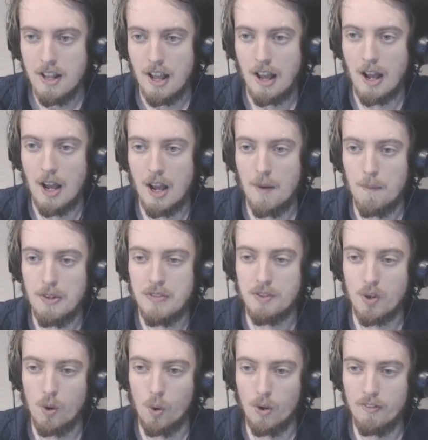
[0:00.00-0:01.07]
You've
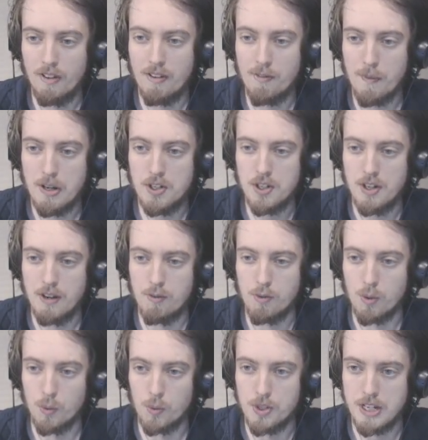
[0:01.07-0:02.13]
got all of the information and
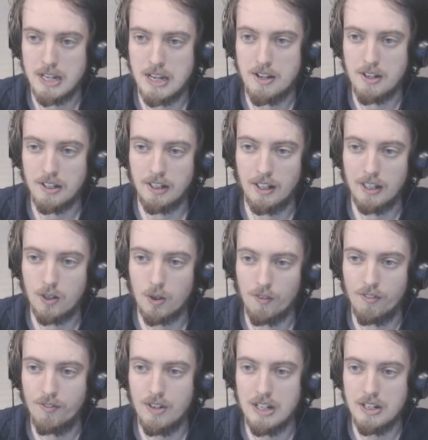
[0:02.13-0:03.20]
rules here. You can click on
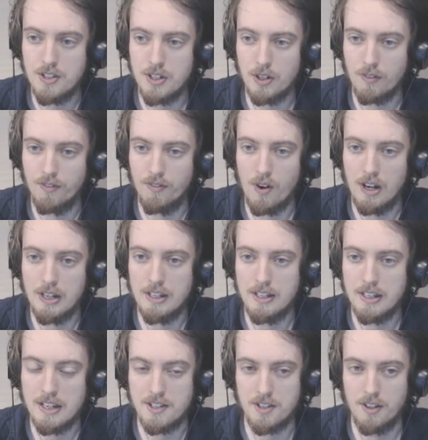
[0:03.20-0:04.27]
feats, you can find
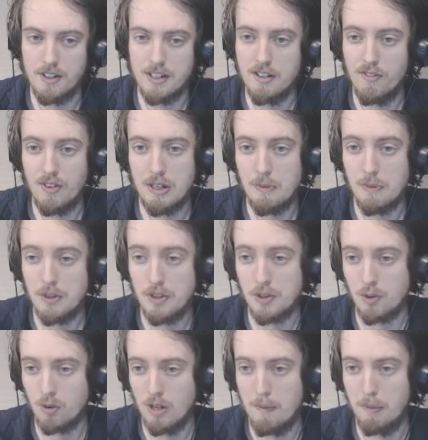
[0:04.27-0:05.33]
the SRD feat, which is
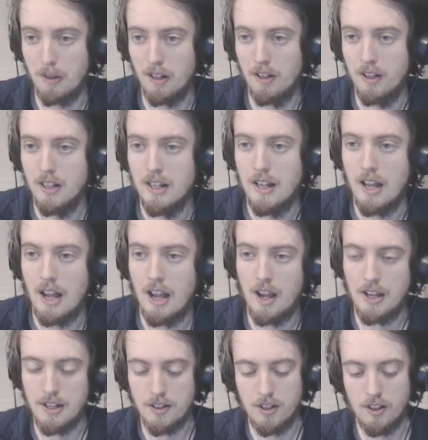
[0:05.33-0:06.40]
Grappler.
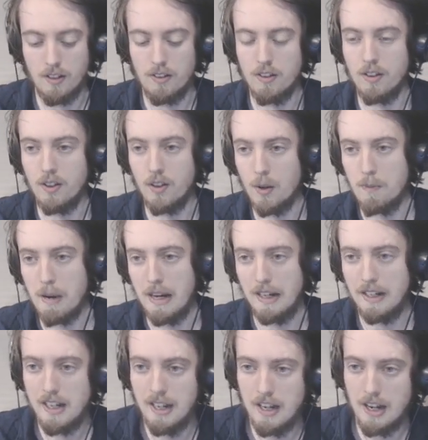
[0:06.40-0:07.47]
You can go back
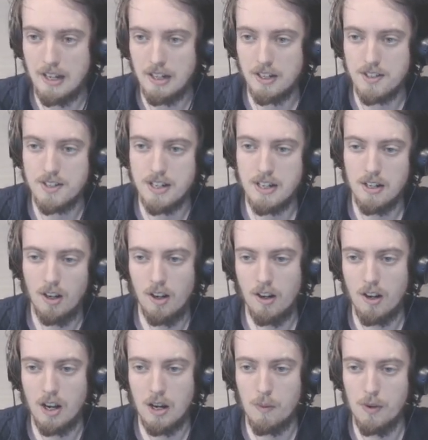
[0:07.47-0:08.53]
here and you can see,
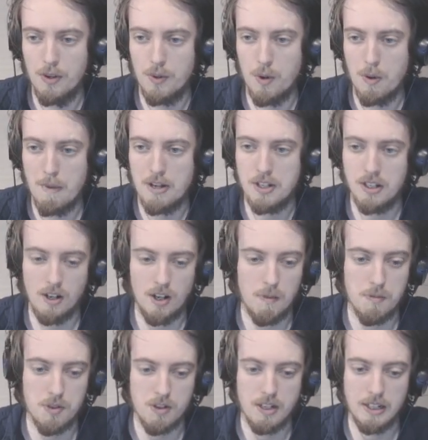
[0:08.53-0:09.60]
I wonder what magic
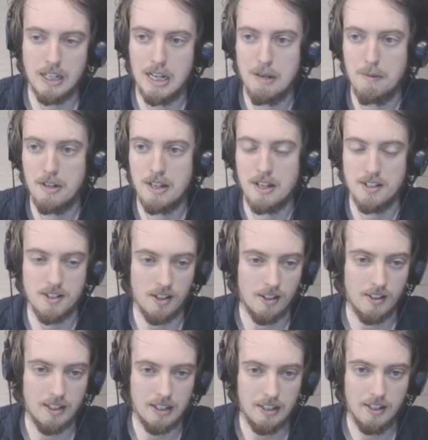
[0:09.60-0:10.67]
items are in a game in the
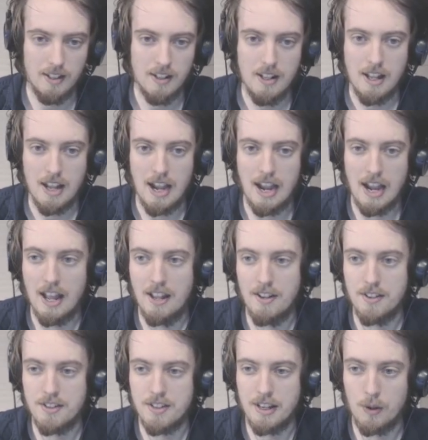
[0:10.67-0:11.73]
SRD.
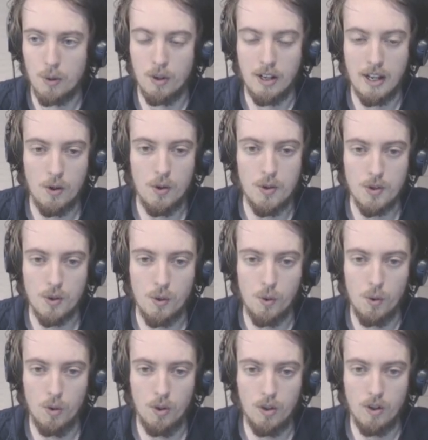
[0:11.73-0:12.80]
And they will load
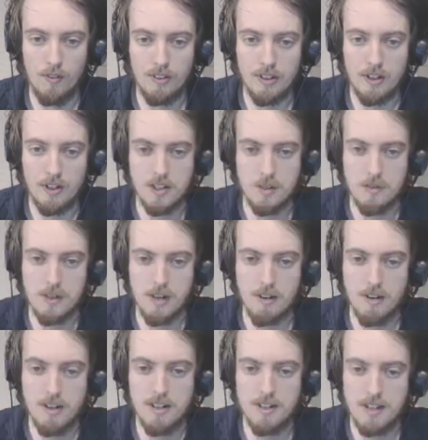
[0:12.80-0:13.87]
all of the items that are
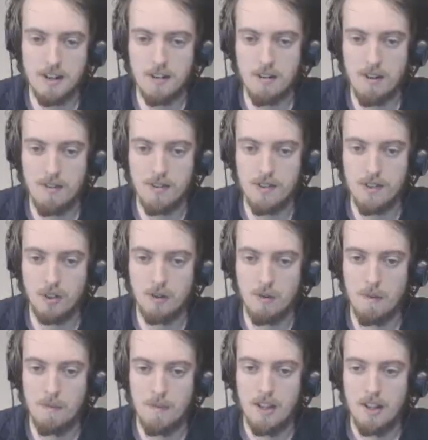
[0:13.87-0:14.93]
in the standard reference
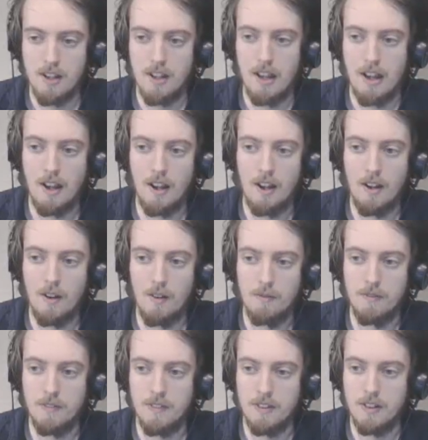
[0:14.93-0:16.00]
document
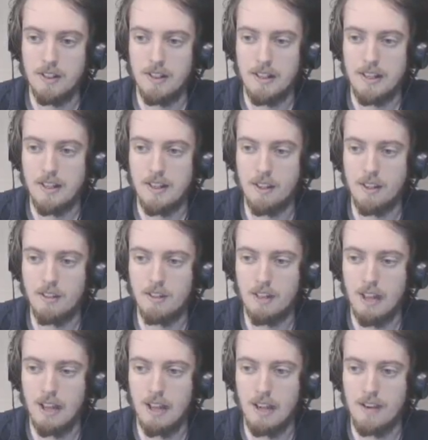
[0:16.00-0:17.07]
here.
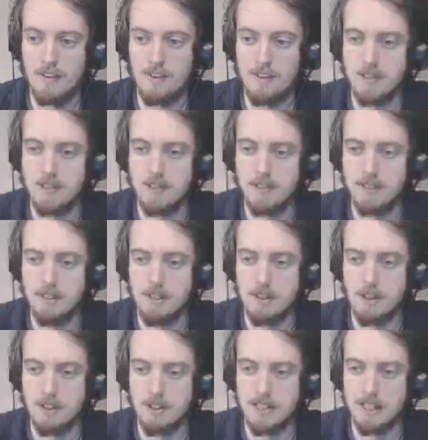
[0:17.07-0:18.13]
And you
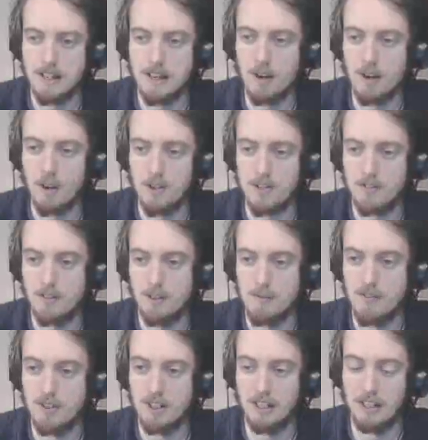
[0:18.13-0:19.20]
can see that there are lots of them.
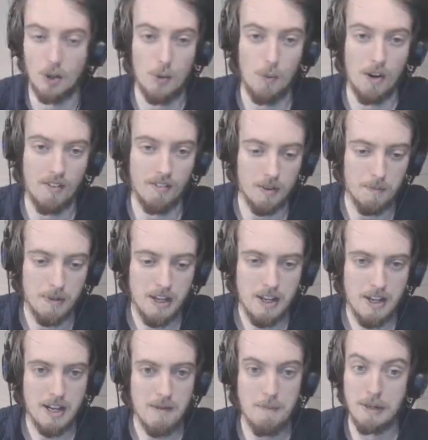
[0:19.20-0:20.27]
If you click on one of them,
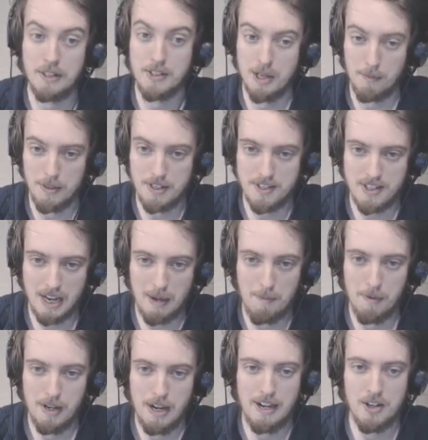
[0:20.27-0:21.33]
it brings up this
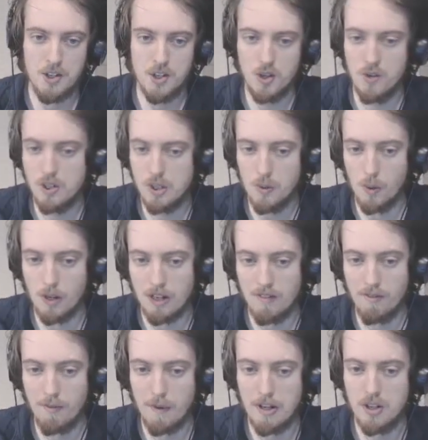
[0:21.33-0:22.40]
tab, and it shows you all the
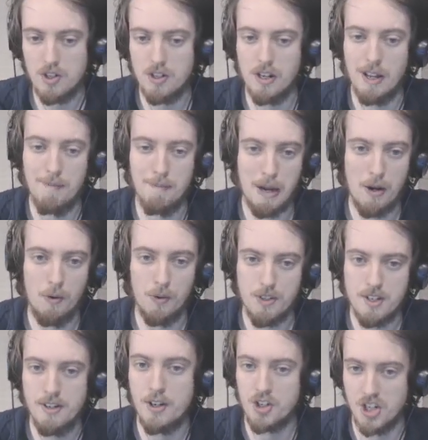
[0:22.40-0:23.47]
information
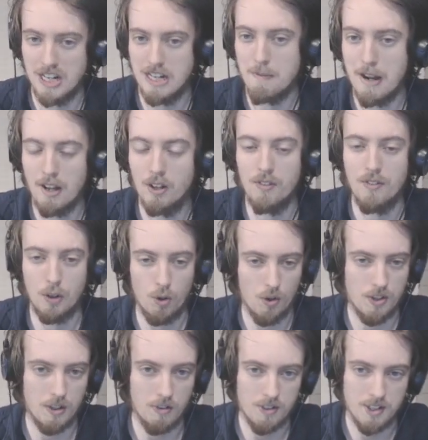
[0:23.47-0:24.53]
about the chainmail of
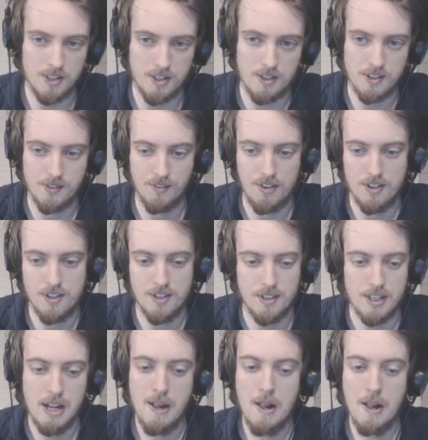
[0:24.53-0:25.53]
necrotic resistance, for instance.